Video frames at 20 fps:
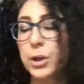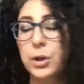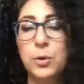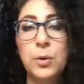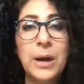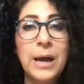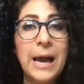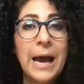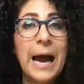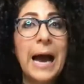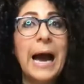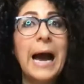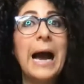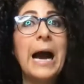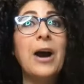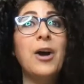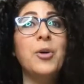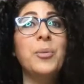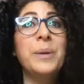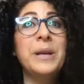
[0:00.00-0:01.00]
you
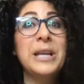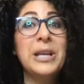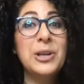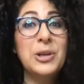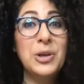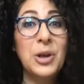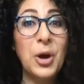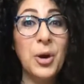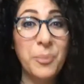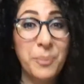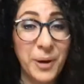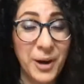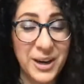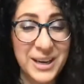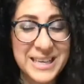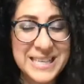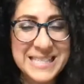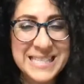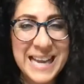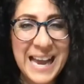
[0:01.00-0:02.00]
how many
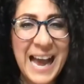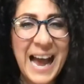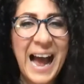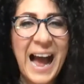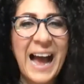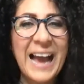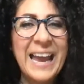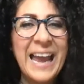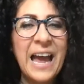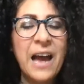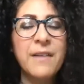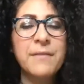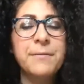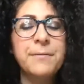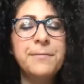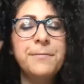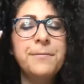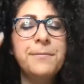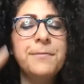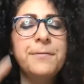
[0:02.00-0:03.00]
notebooks I
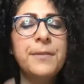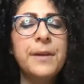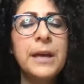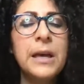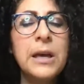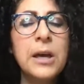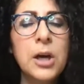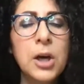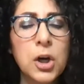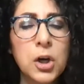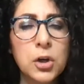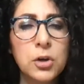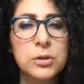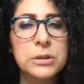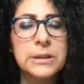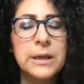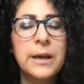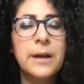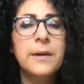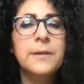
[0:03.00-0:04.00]
have
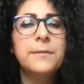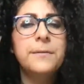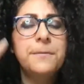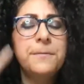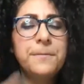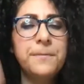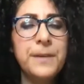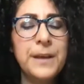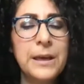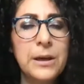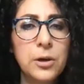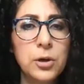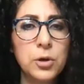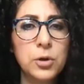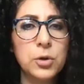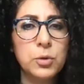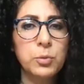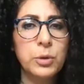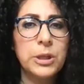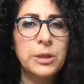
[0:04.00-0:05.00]
filled
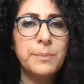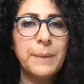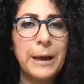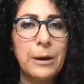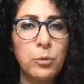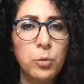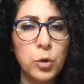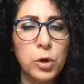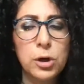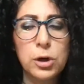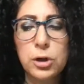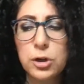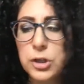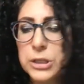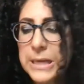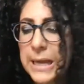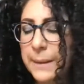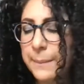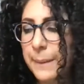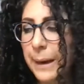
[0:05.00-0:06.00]
filled with my
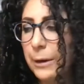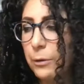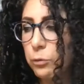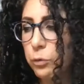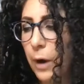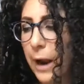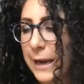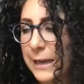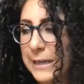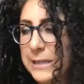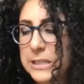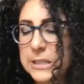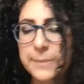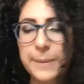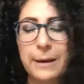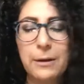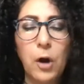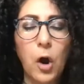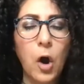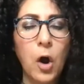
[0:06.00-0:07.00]
words and my writings
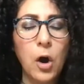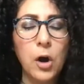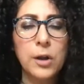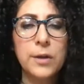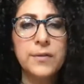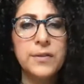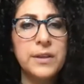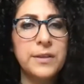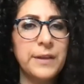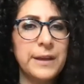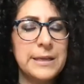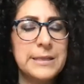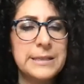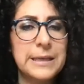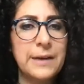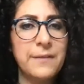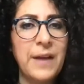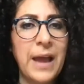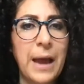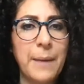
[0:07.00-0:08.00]
about all of the things
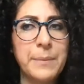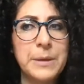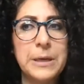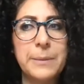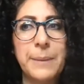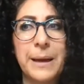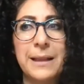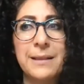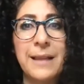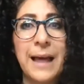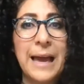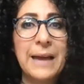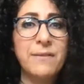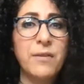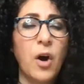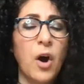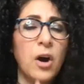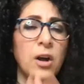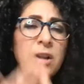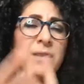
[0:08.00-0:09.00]
that have happened in my life,
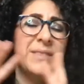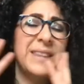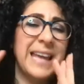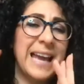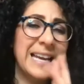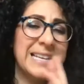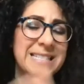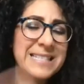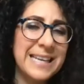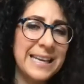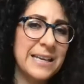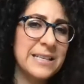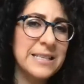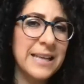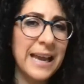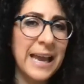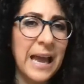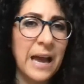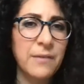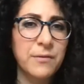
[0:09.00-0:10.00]
all of the
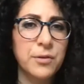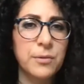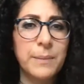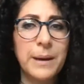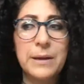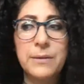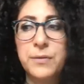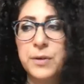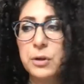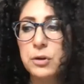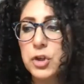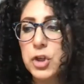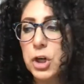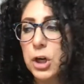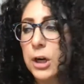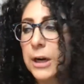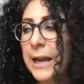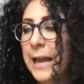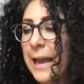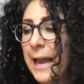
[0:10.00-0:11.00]
ideas I have for my
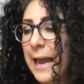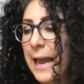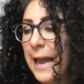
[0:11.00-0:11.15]
future.